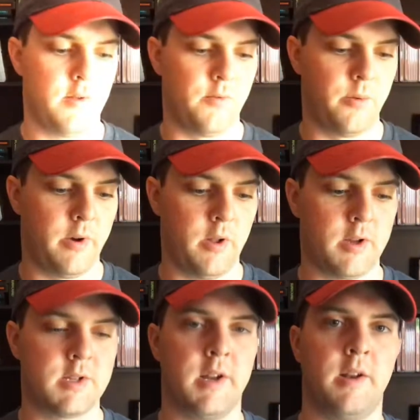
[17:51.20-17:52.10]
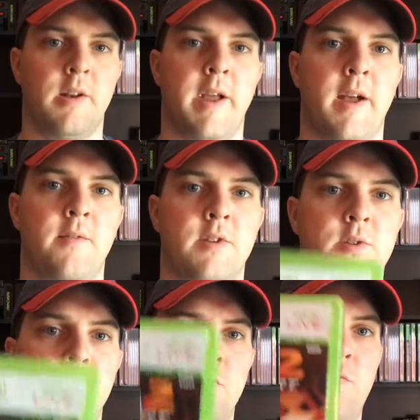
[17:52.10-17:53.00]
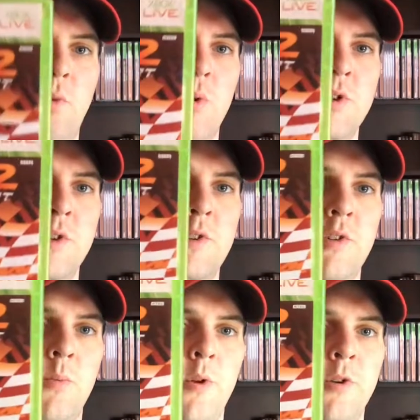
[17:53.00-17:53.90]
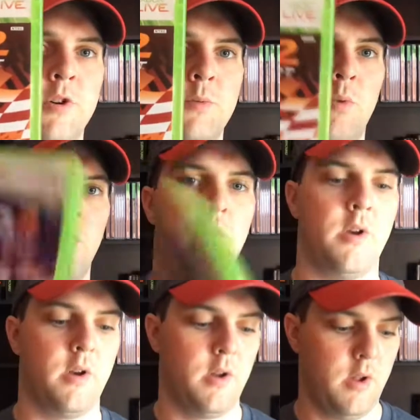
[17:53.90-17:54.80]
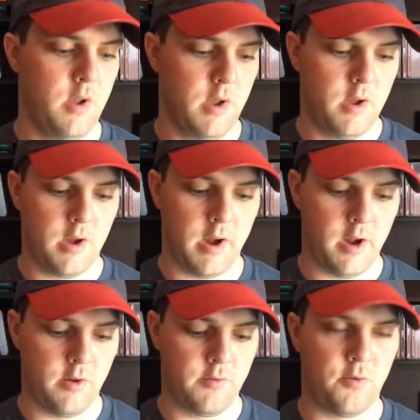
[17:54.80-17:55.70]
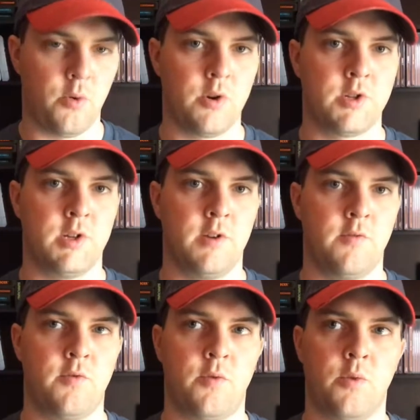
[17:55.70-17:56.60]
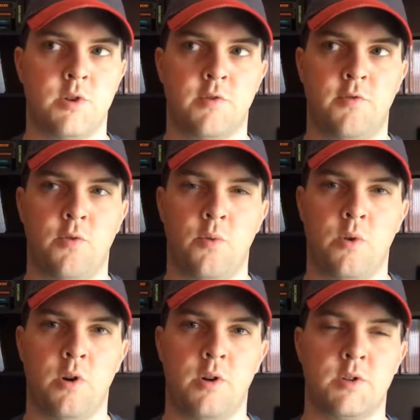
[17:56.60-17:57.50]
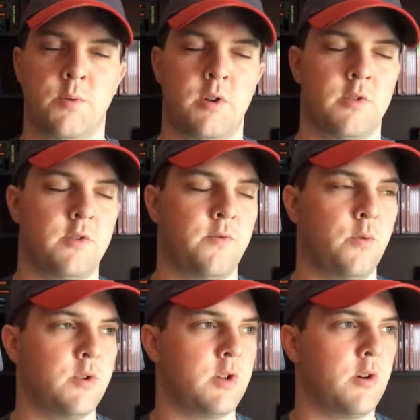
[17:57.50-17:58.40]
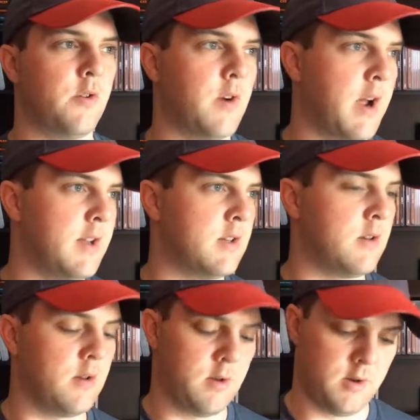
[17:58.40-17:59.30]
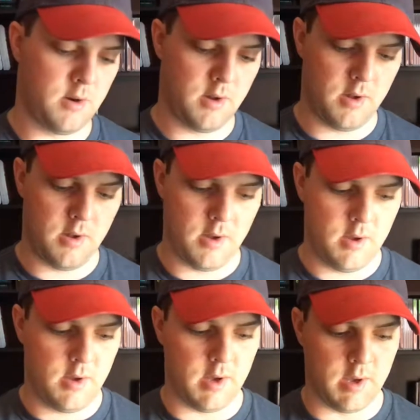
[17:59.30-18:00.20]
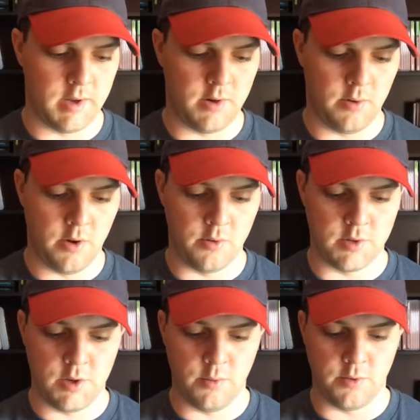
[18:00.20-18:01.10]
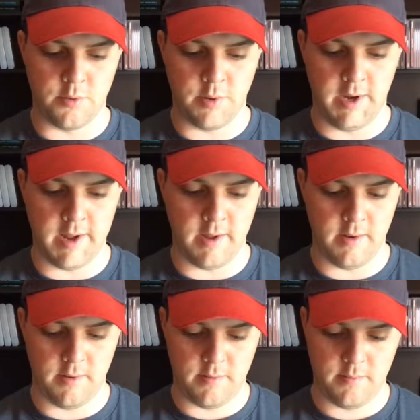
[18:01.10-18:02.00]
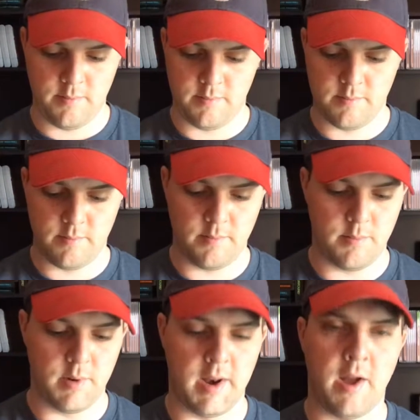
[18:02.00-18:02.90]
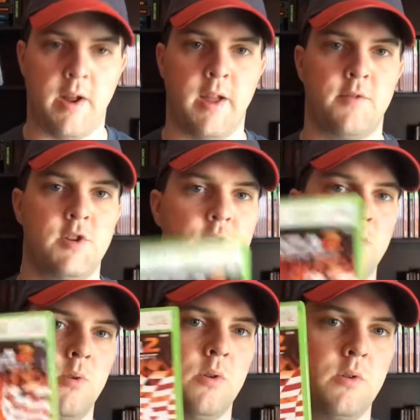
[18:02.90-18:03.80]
Real excited to have this one. Forza 2 Motorsport. I own Forza and Forza 4 as well as Forza Horizon. I don't own 2 and 3 yet, but now I have 2,